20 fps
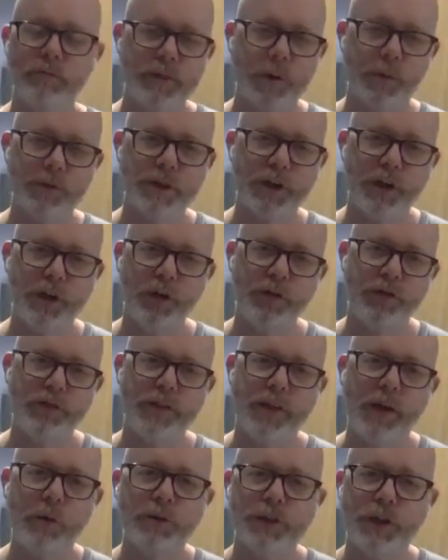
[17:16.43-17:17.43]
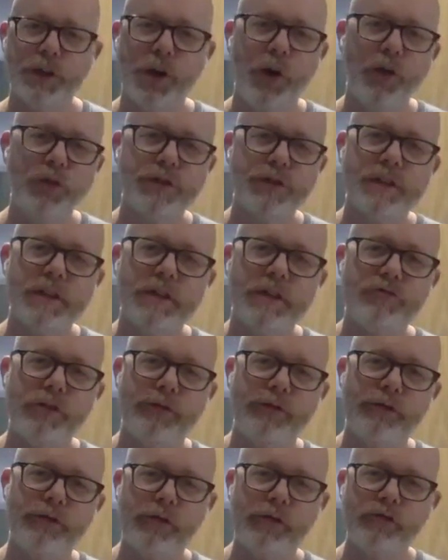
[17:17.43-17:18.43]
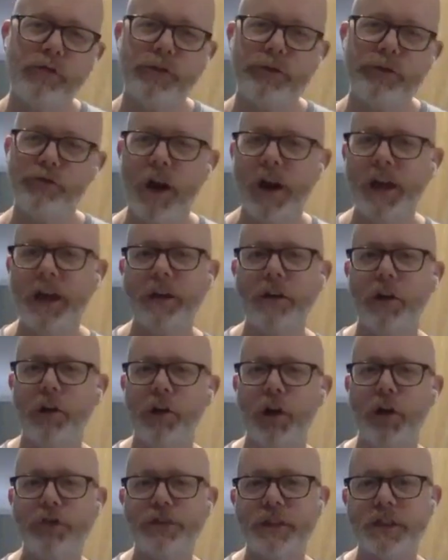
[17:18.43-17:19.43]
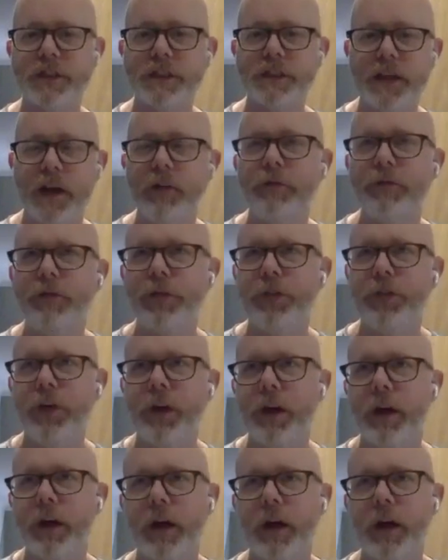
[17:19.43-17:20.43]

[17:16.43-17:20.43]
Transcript: That was a constant refrain on lots of stuff that